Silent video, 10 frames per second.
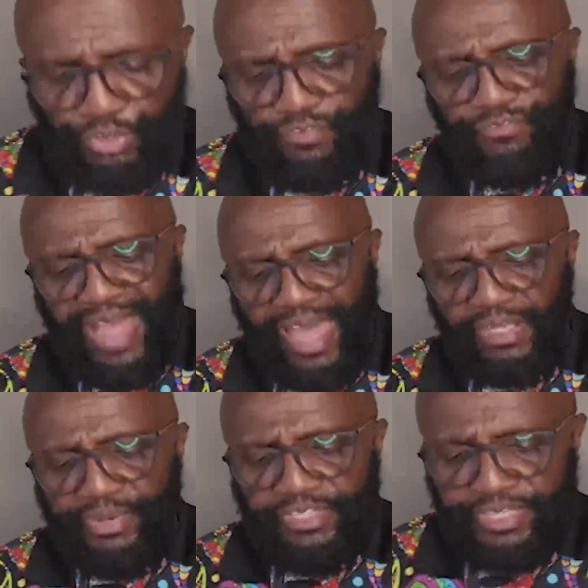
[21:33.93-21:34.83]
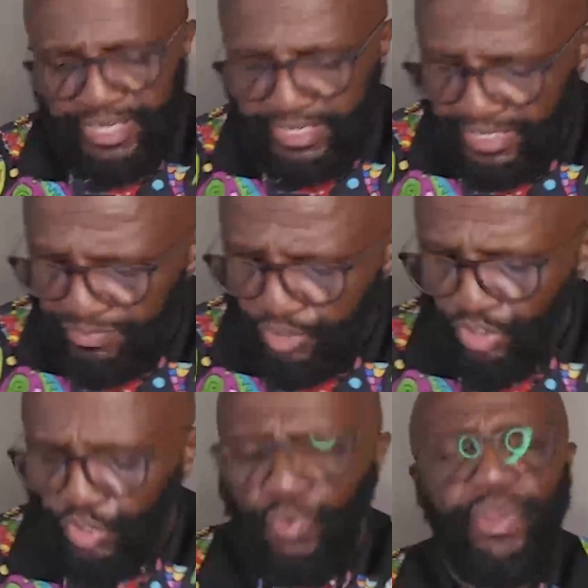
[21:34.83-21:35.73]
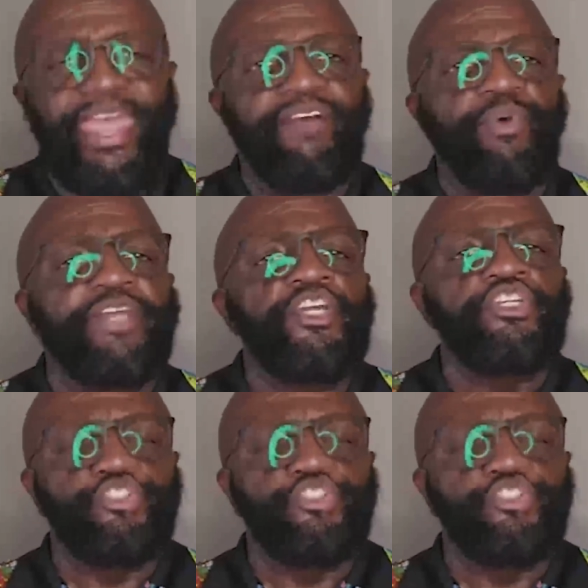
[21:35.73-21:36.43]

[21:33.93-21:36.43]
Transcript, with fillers: when you follow his lead, you will have what?